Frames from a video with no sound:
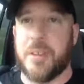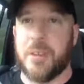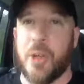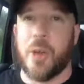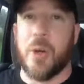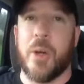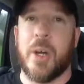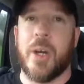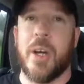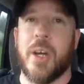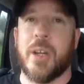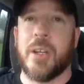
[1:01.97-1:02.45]
You
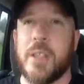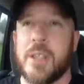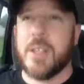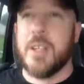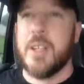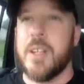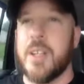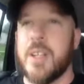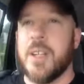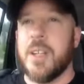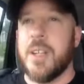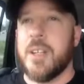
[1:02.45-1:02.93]
know, uh,
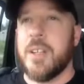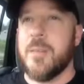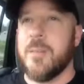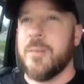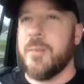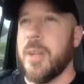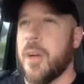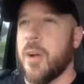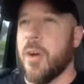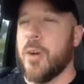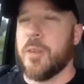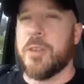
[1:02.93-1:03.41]

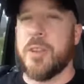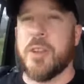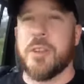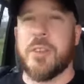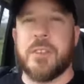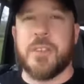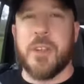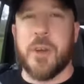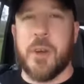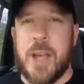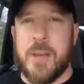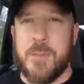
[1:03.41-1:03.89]
you know,
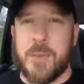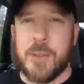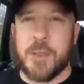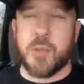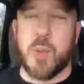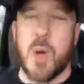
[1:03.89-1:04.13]
just they're having